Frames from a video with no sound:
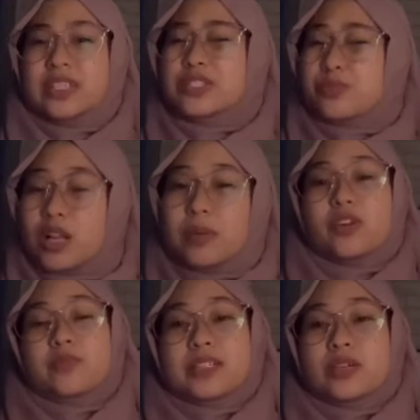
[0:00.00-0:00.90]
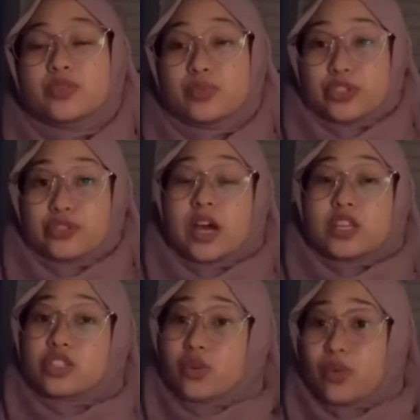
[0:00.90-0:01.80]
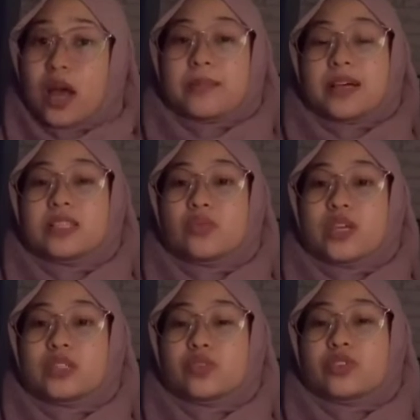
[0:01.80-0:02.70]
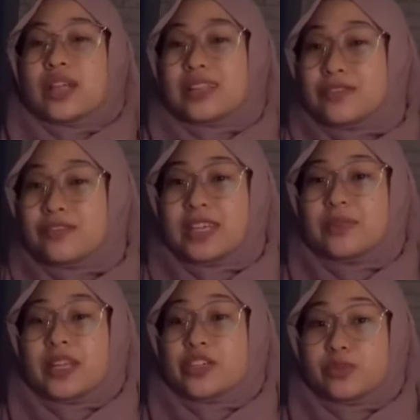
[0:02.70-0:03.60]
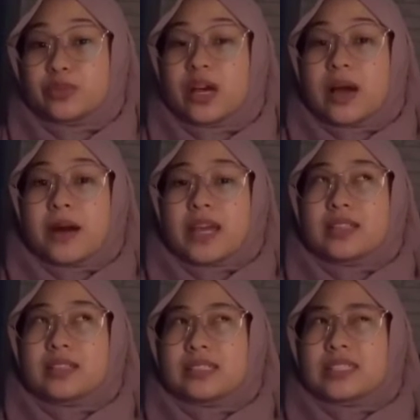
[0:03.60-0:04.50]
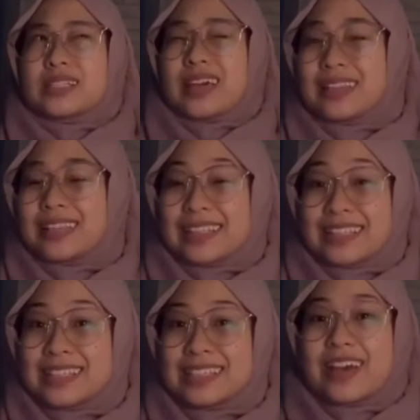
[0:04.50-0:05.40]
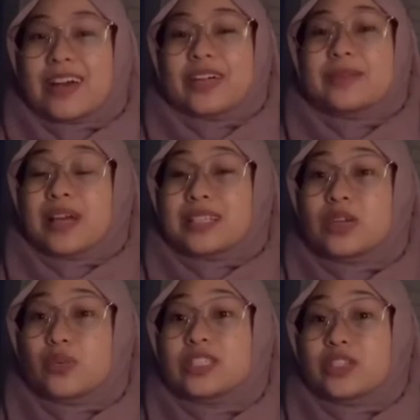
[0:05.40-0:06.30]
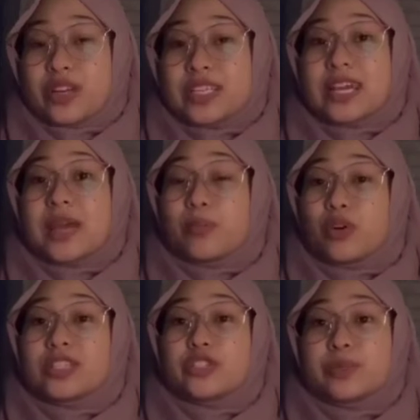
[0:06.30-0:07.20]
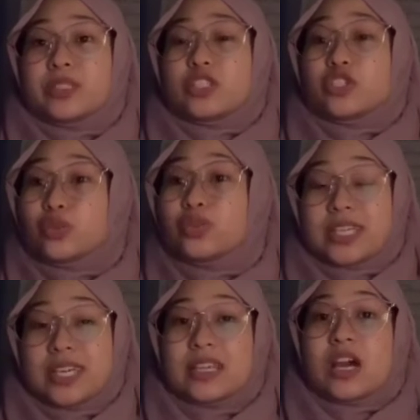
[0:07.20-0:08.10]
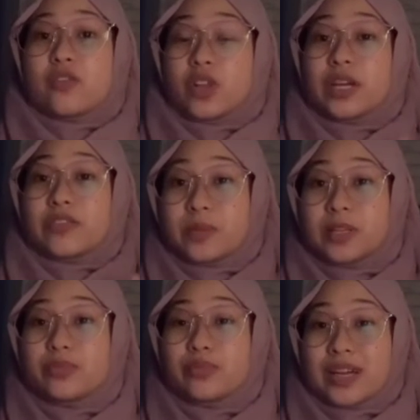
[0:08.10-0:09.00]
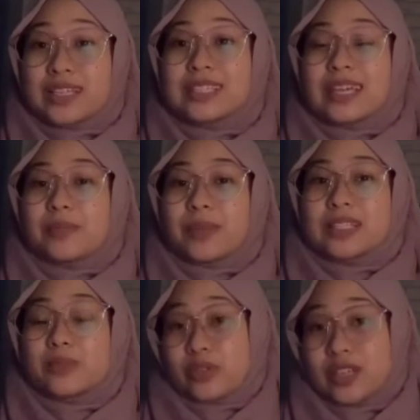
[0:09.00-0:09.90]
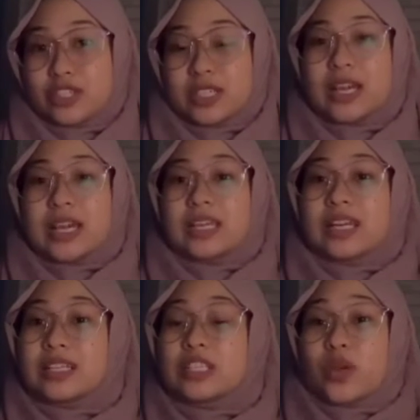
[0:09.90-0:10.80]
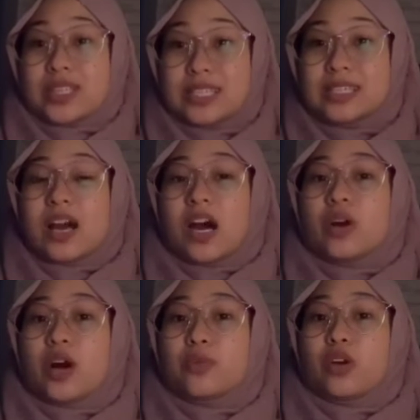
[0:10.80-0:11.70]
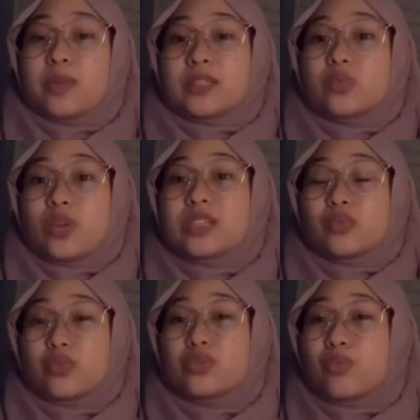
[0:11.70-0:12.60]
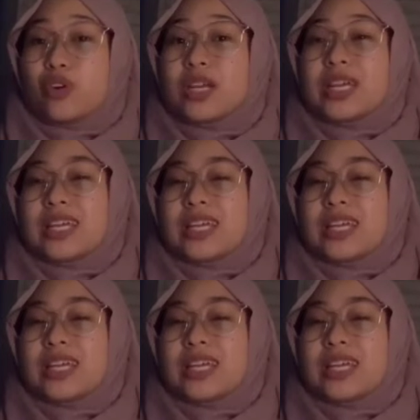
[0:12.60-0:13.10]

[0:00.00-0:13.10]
only a small amount of plastic was produced. So, plastic waste was relatively manageable. By the 1990s, plastic waste generation had more than tripled in 2 decades, following a similar rise in plastic production. In the early 20s, our output of plastic waste rose more